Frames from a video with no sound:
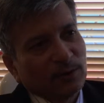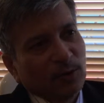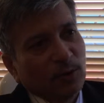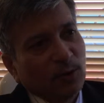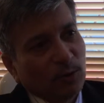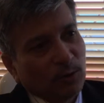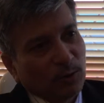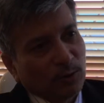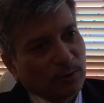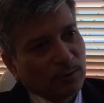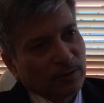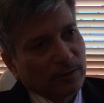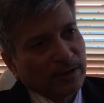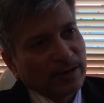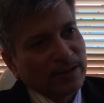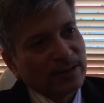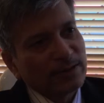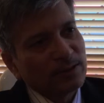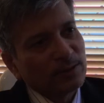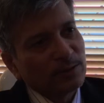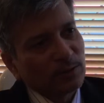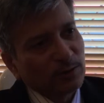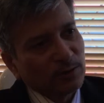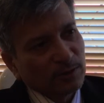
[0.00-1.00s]
or
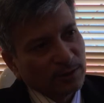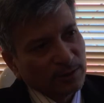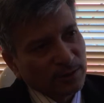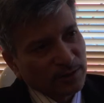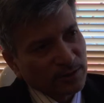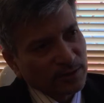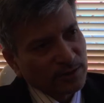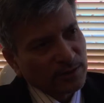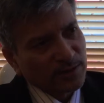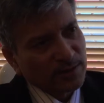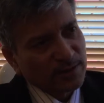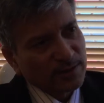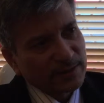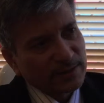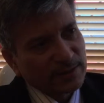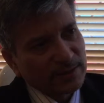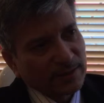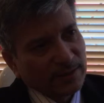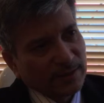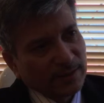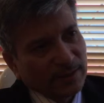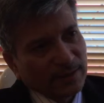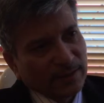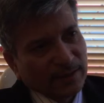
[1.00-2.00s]
anticholinergics.
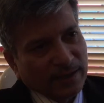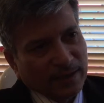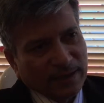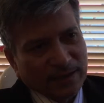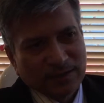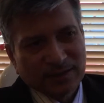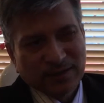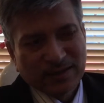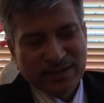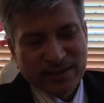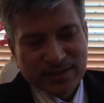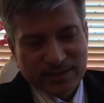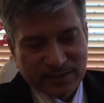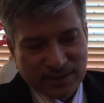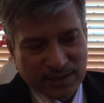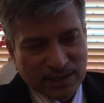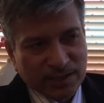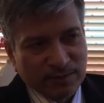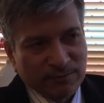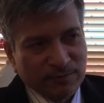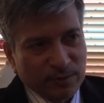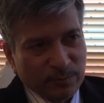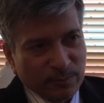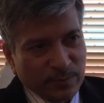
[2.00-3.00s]
And
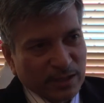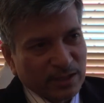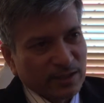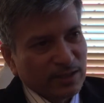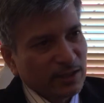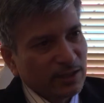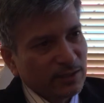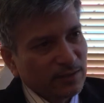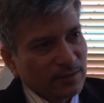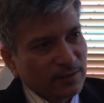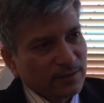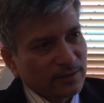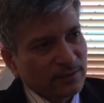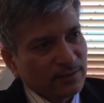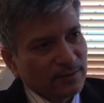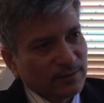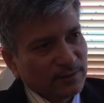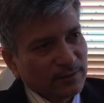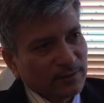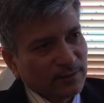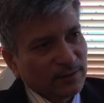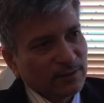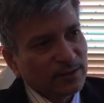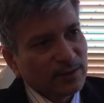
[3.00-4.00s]
occasionally we may need
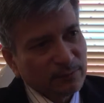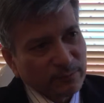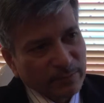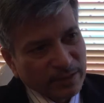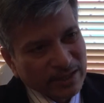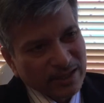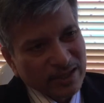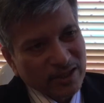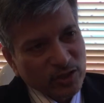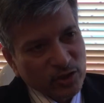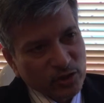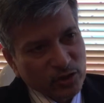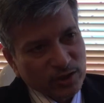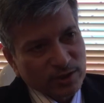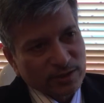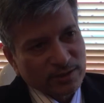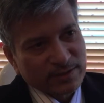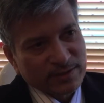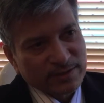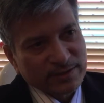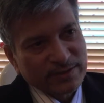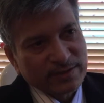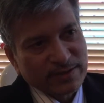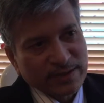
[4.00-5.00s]
other
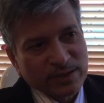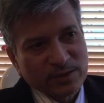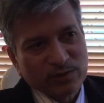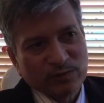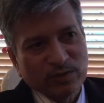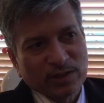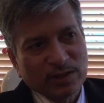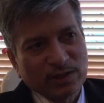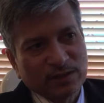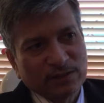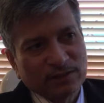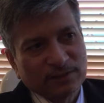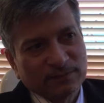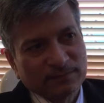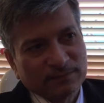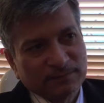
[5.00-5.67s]
medications as well.